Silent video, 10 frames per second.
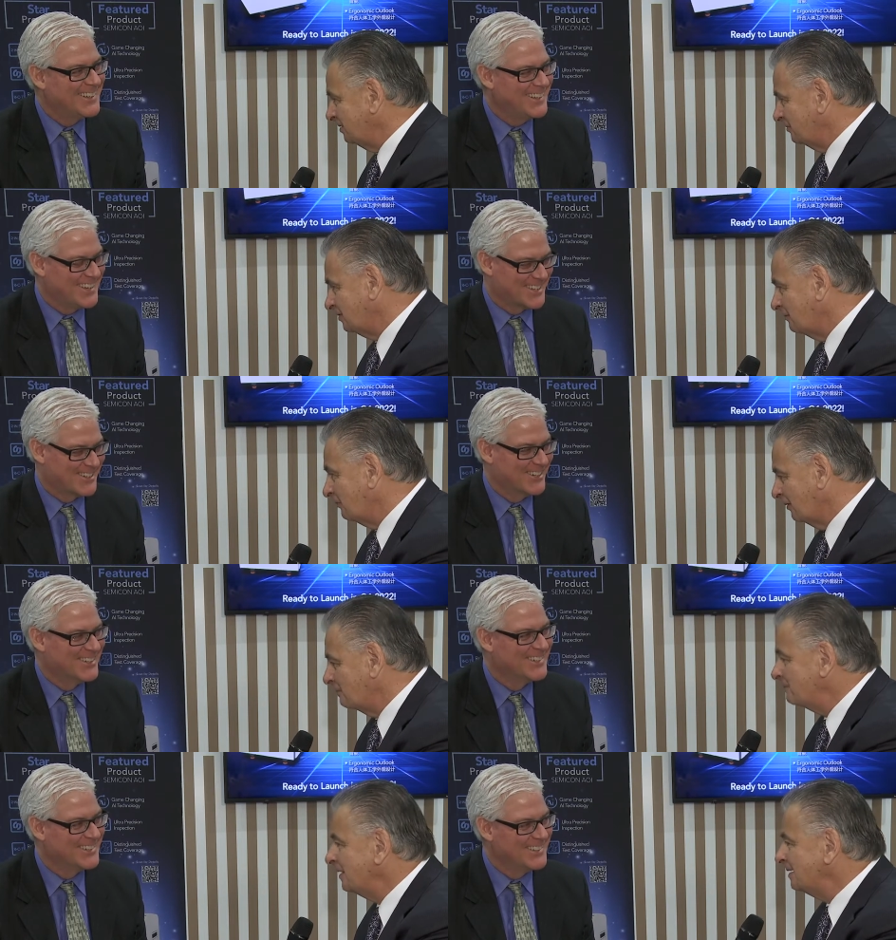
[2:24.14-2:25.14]
Speaker 1: of some
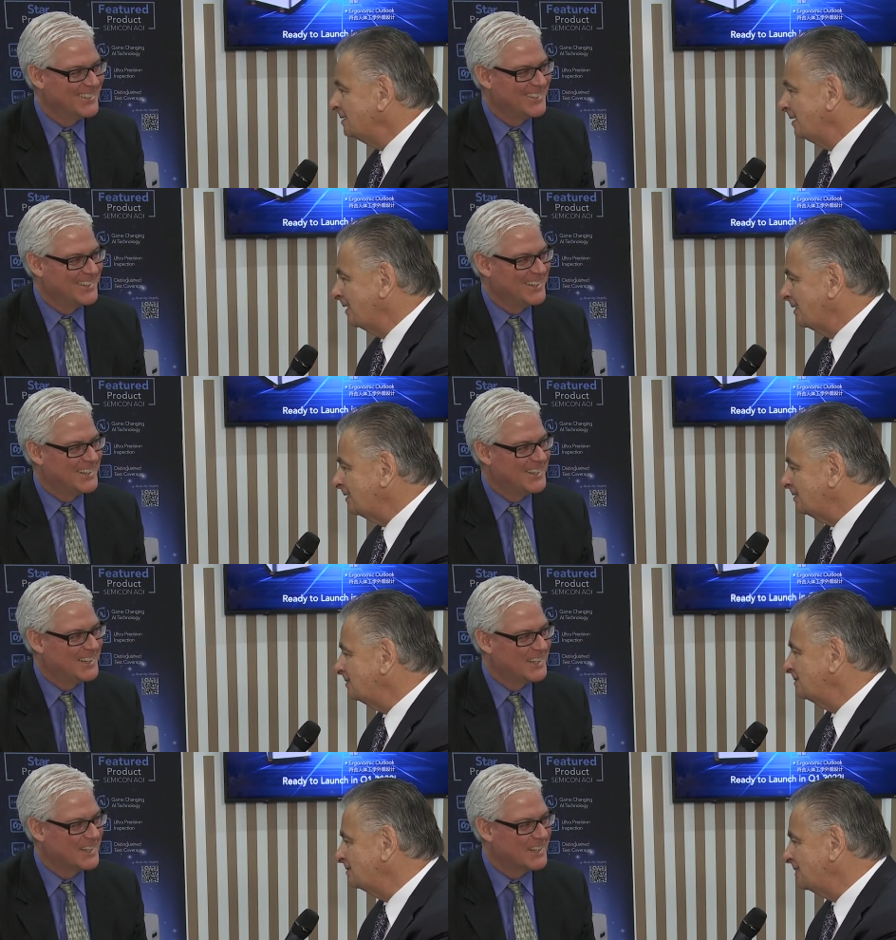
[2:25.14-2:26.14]
form. Uh,
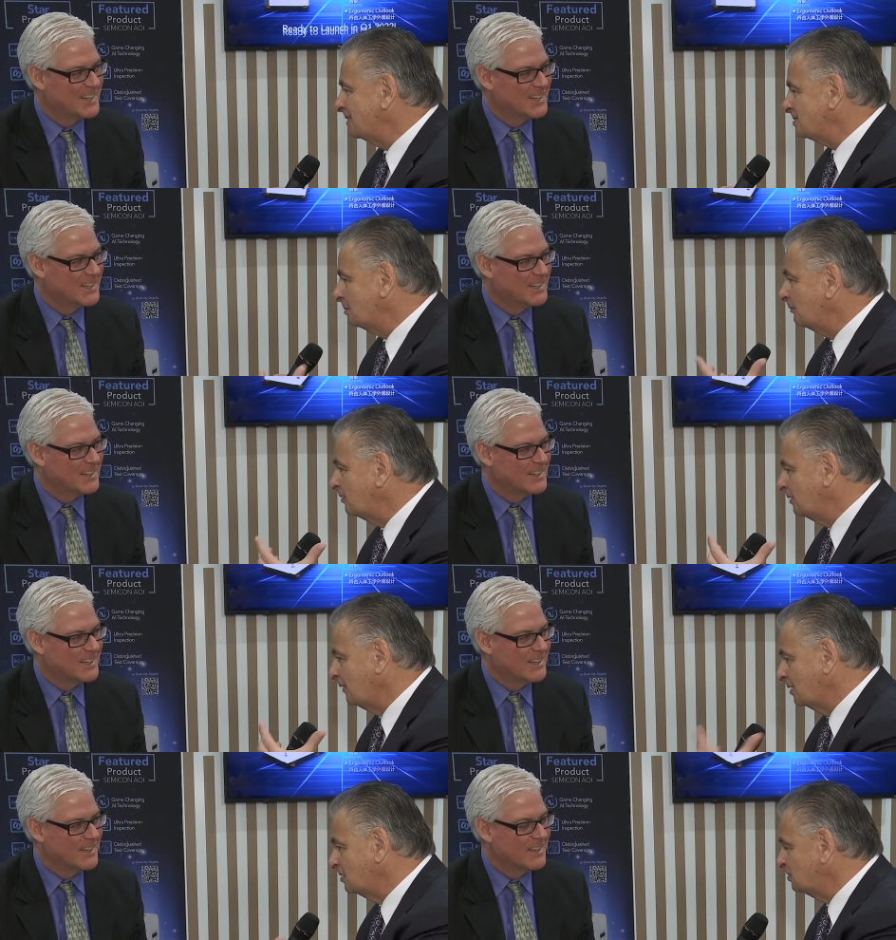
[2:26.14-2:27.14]
tell us some of the
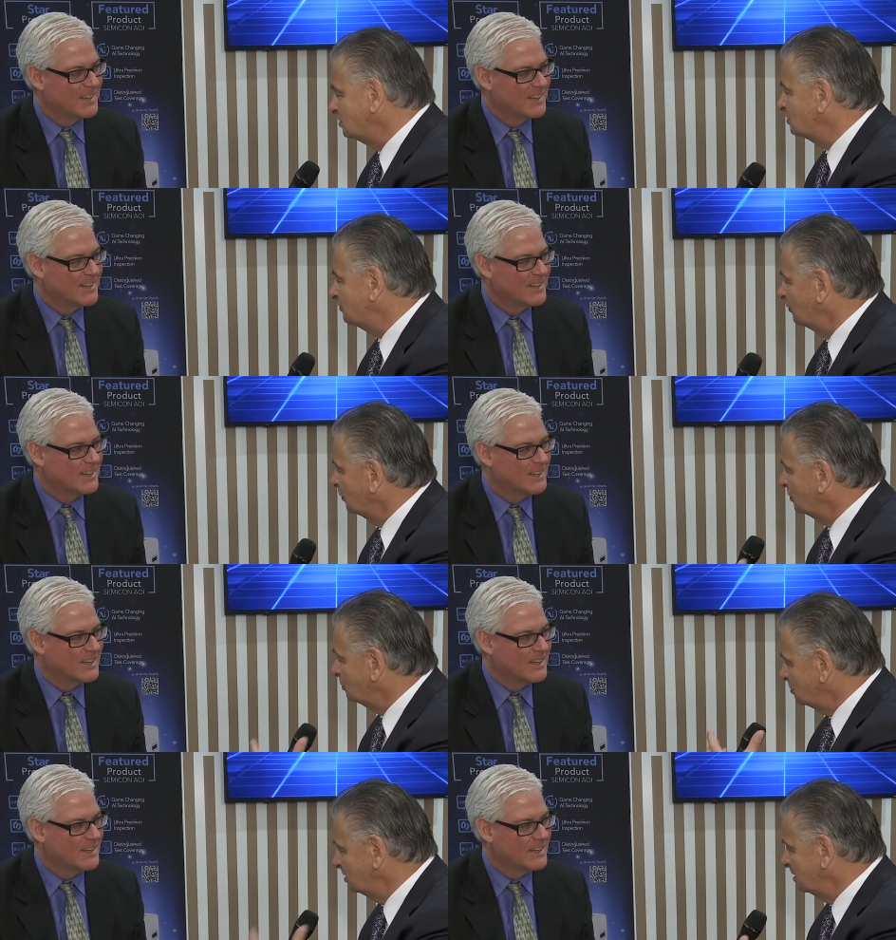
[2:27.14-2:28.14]
advantages for
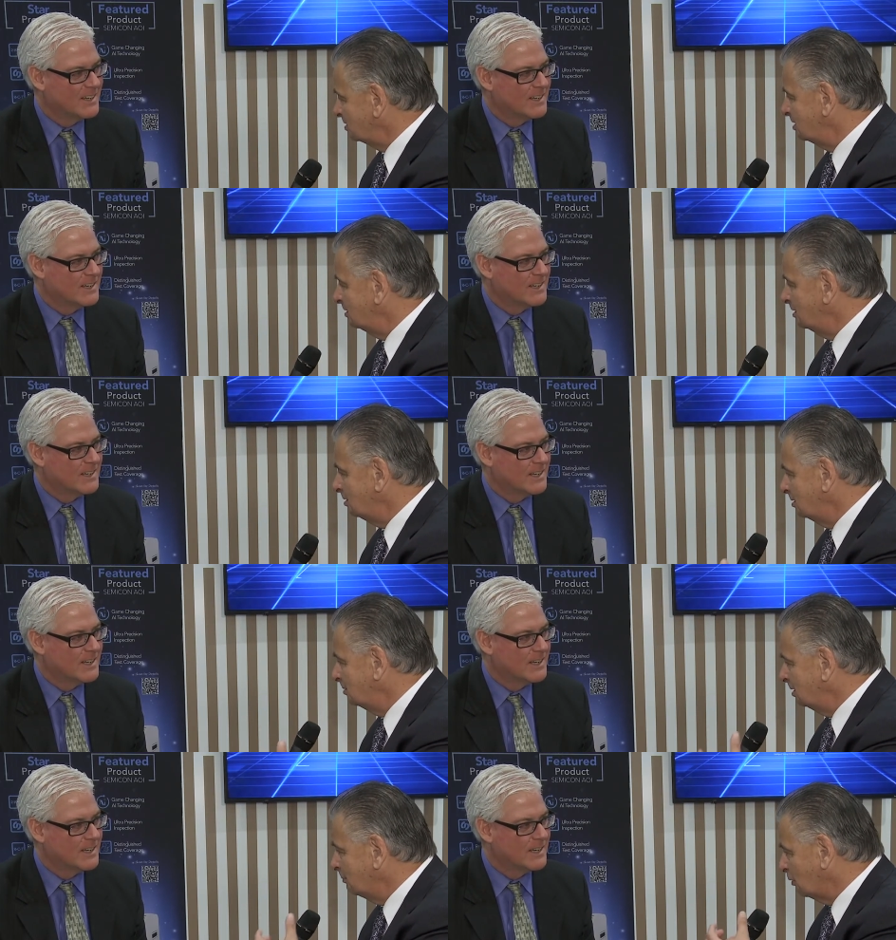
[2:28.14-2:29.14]
using it in,
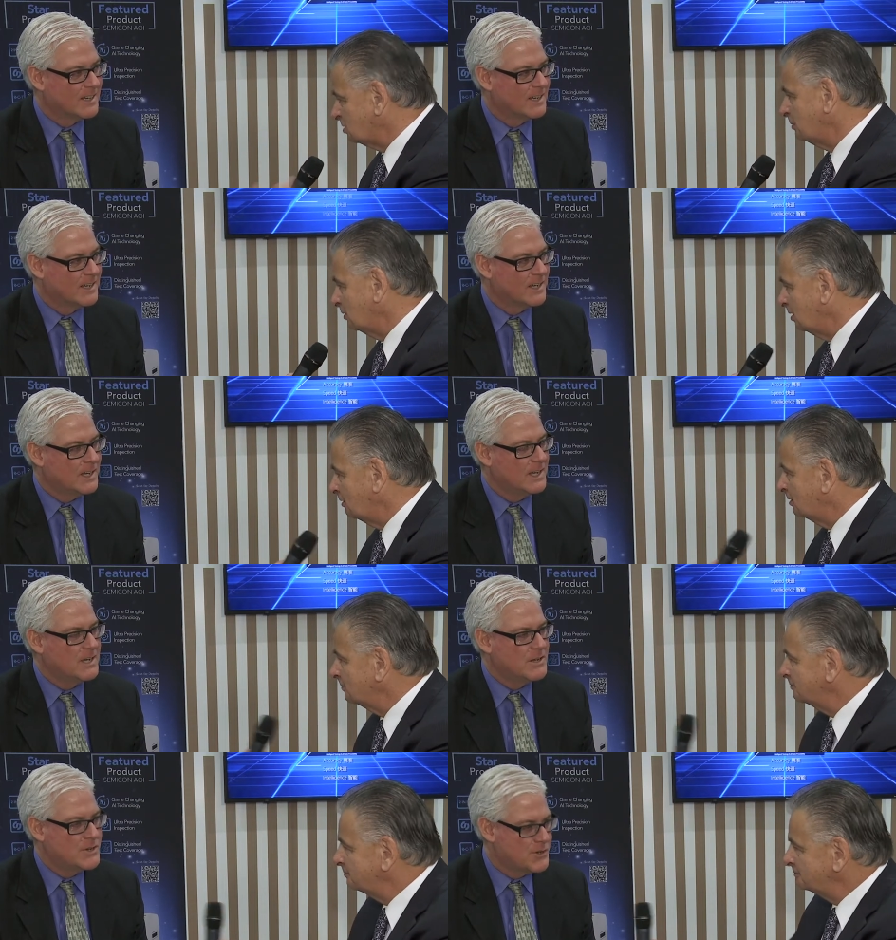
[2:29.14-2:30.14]
in the box build area.
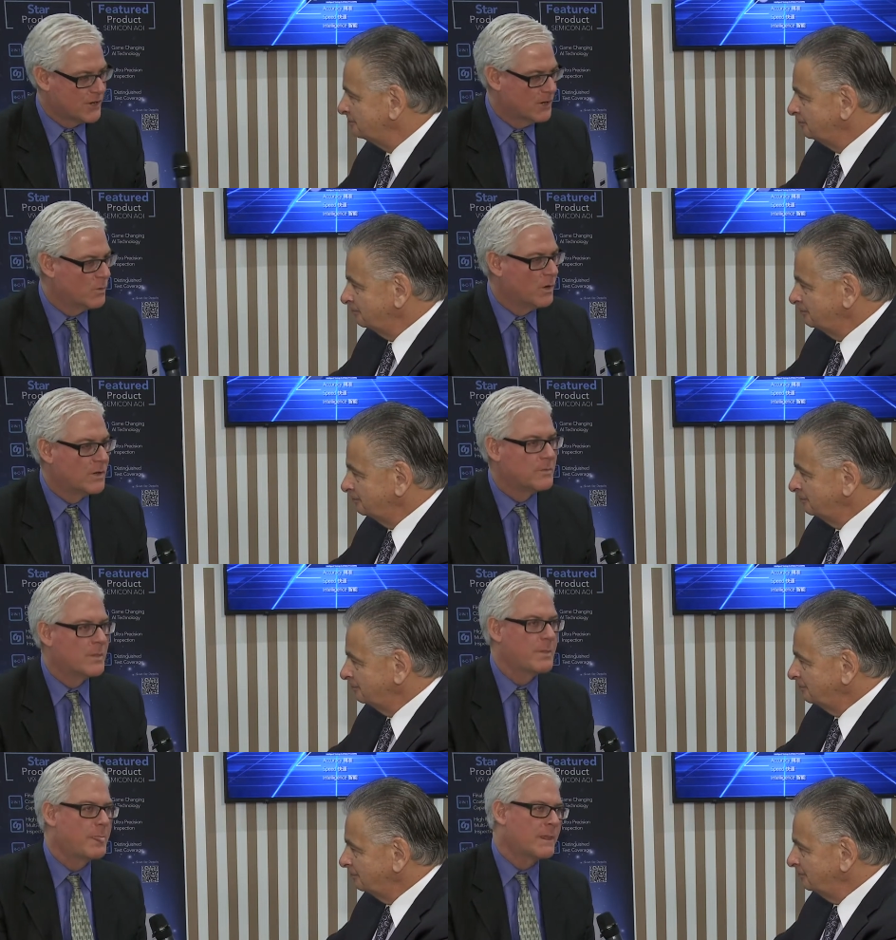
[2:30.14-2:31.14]
Speaker 2: Sure. Well,
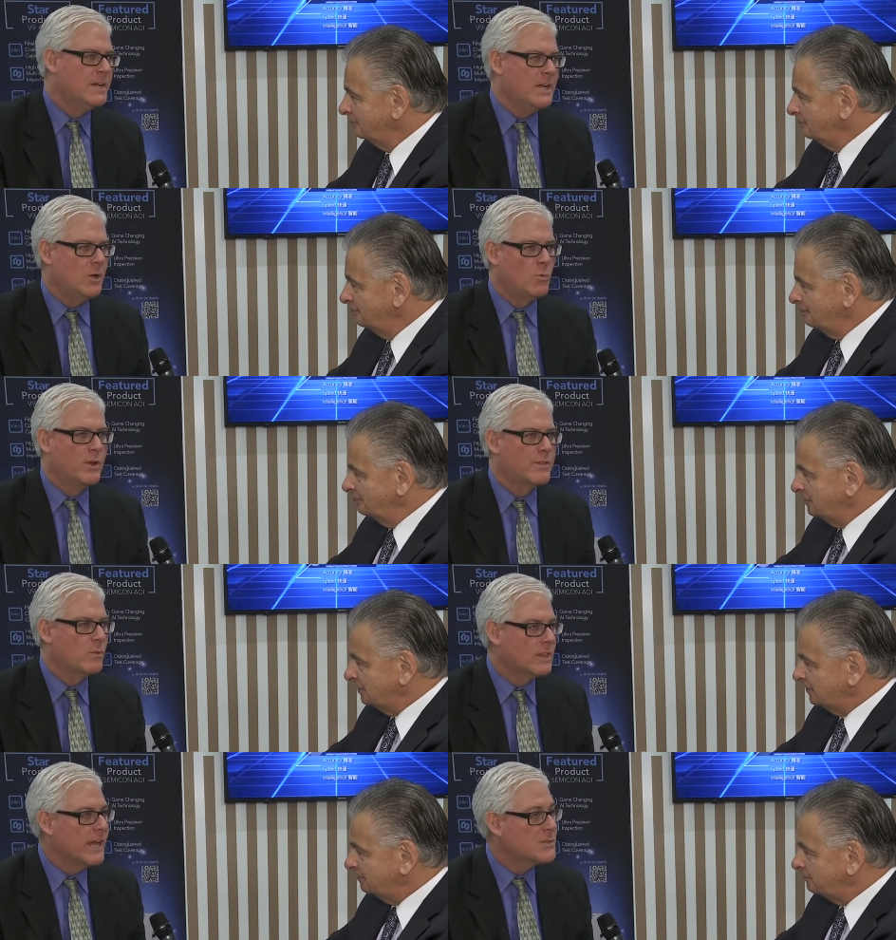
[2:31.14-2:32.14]
with
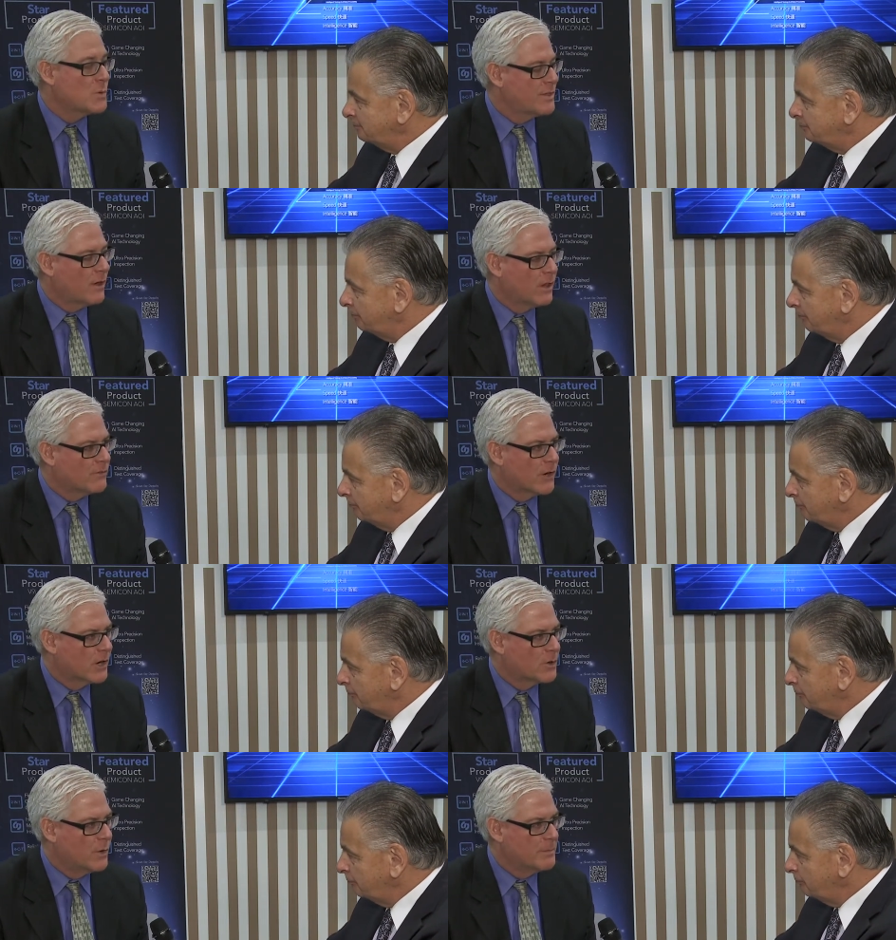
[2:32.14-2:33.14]
as with all of
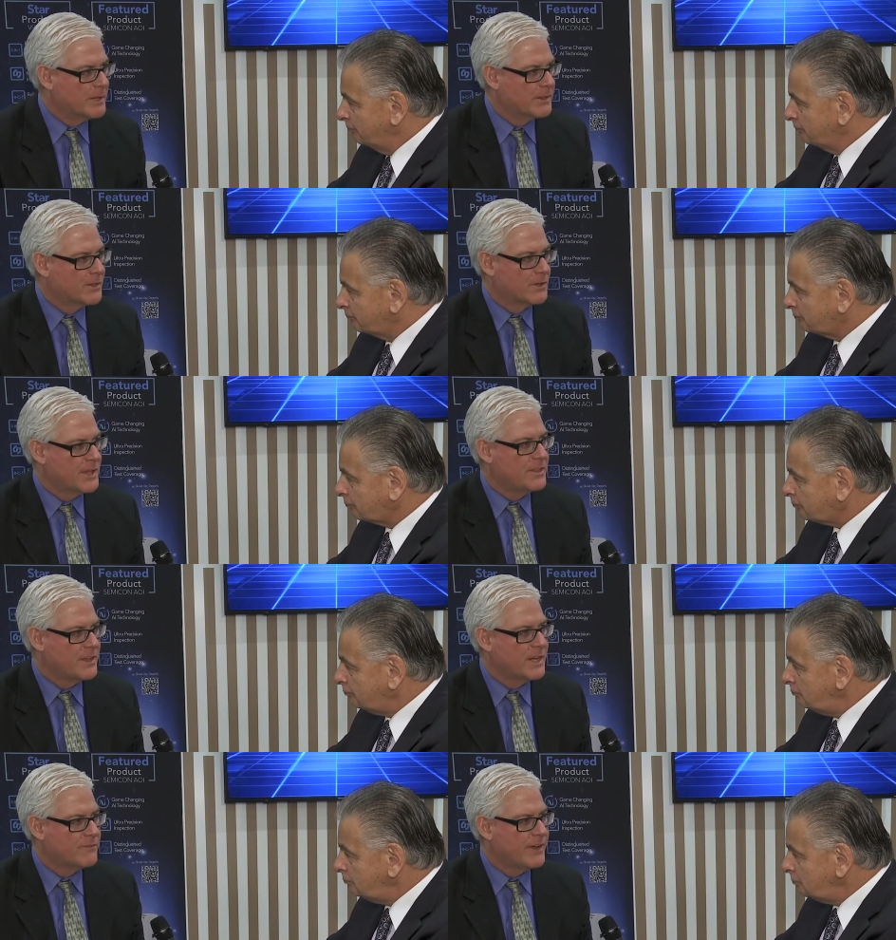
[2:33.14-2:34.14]
our equipment, the
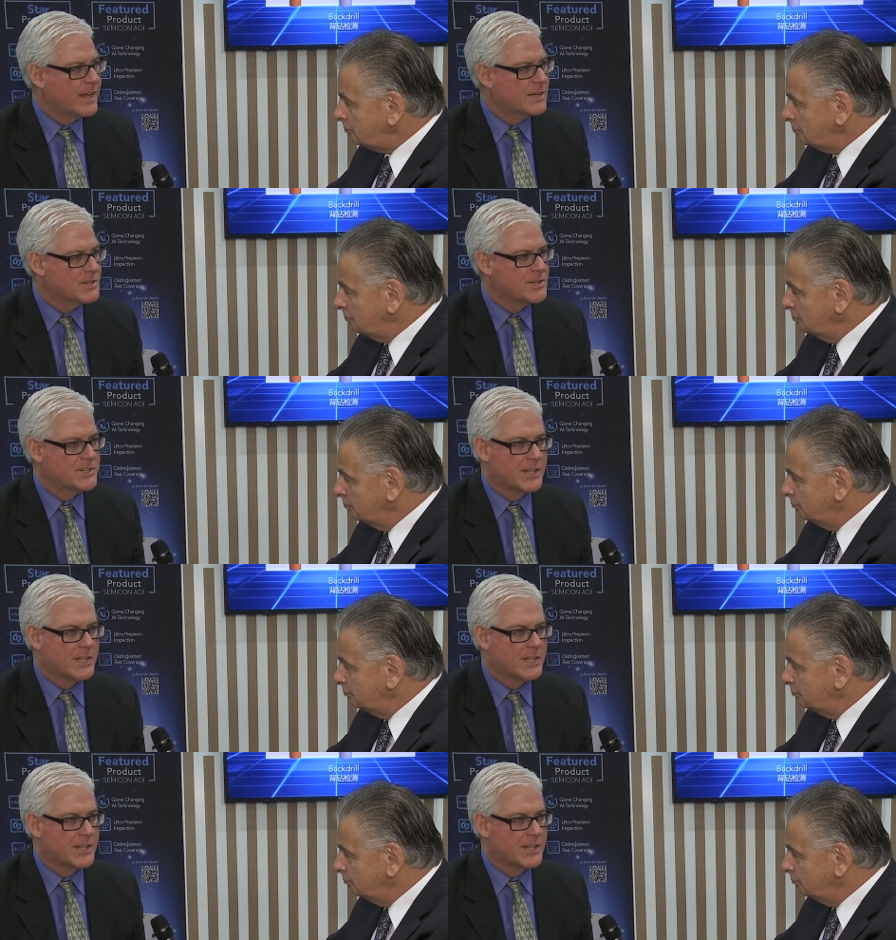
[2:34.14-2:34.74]
the advantage is